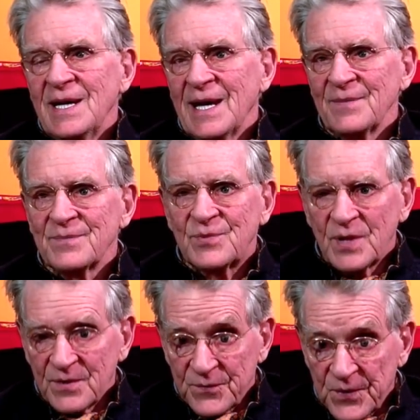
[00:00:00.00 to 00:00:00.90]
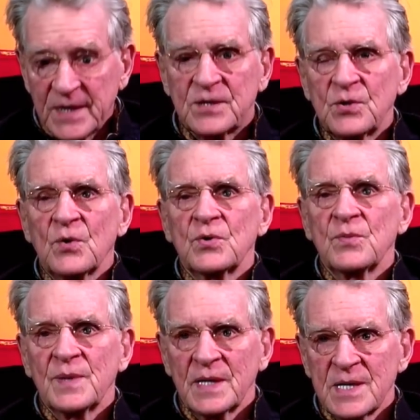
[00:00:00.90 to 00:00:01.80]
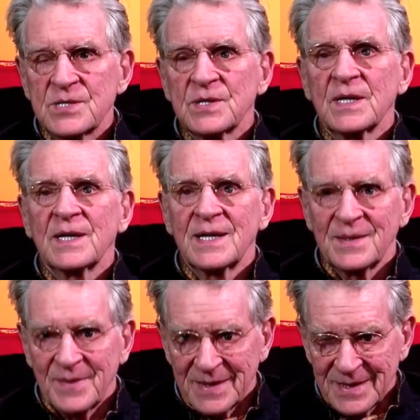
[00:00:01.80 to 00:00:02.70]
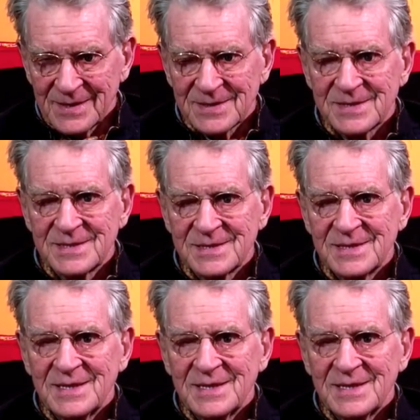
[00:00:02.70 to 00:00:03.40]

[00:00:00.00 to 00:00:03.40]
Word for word: and inflict no humiliation on anybody else.